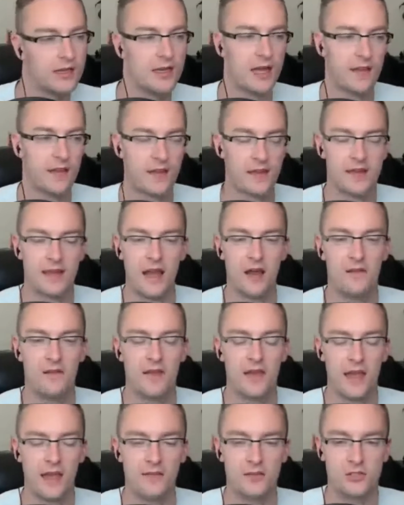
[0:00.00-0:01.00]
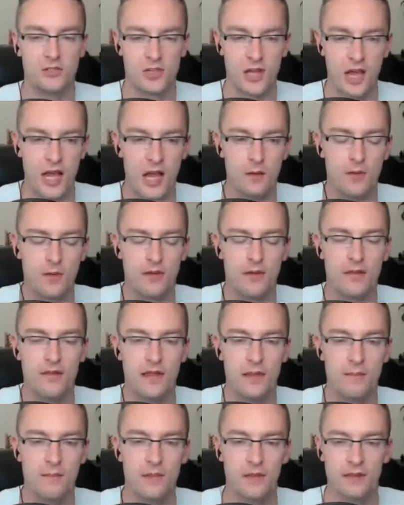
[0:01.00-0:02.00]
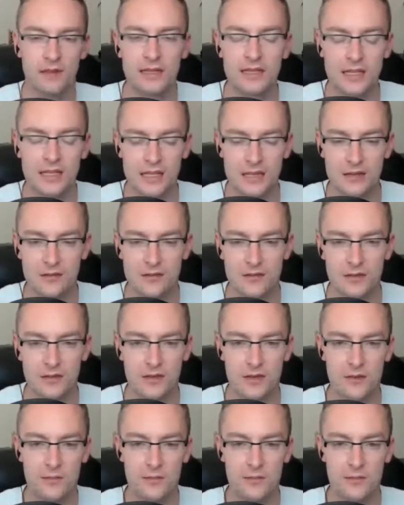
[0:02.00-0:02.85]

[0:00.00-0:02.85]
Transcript: And they get out and they have a job, and then they believe,